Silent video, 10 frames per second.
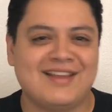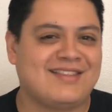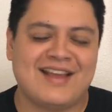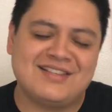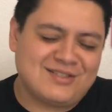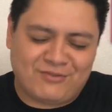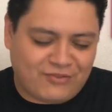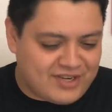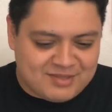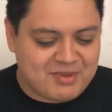like that just
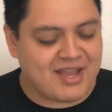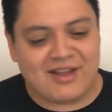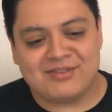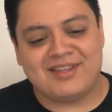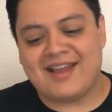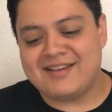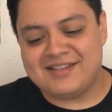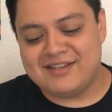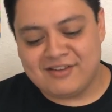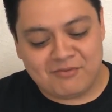freaks me out. The
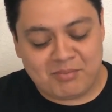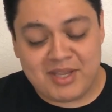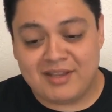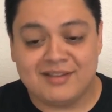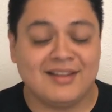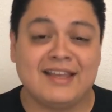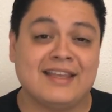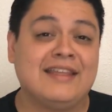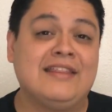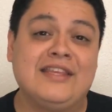idea of being,
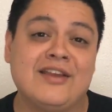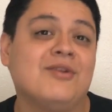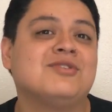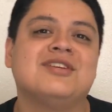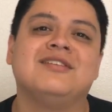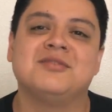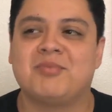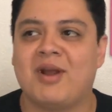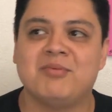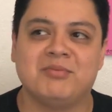like, in the ocean is
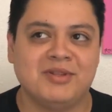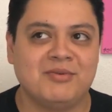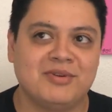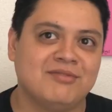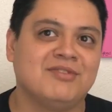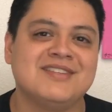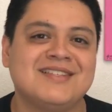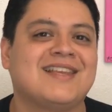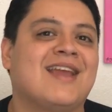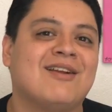probably one of the
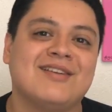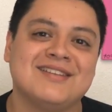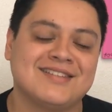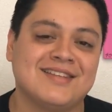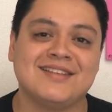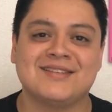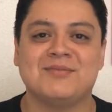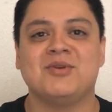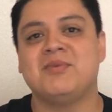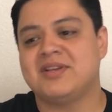scariest things
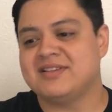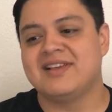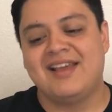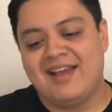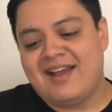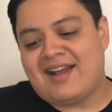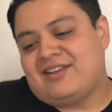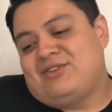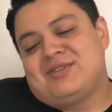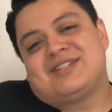to me, because
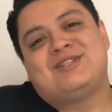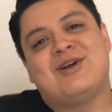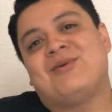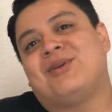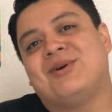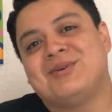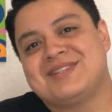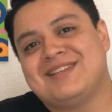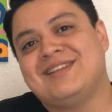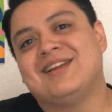you just don't know
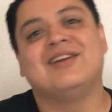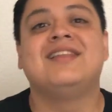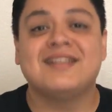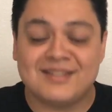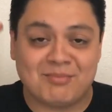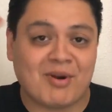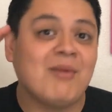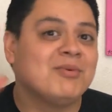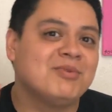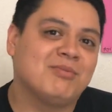what's in there. And that's the
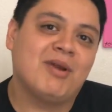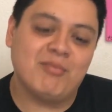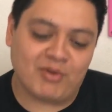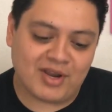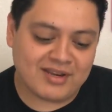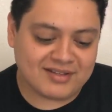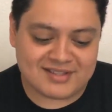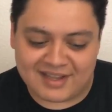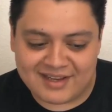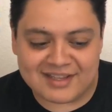problem with my brain,
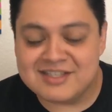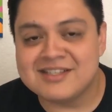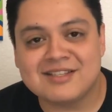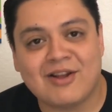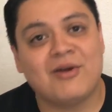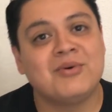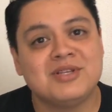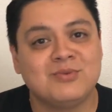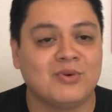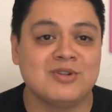is, like, it just
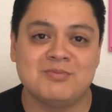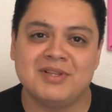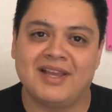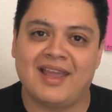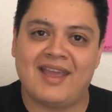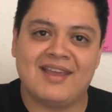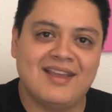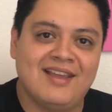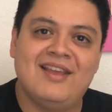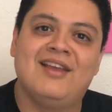always warns me, like, hey,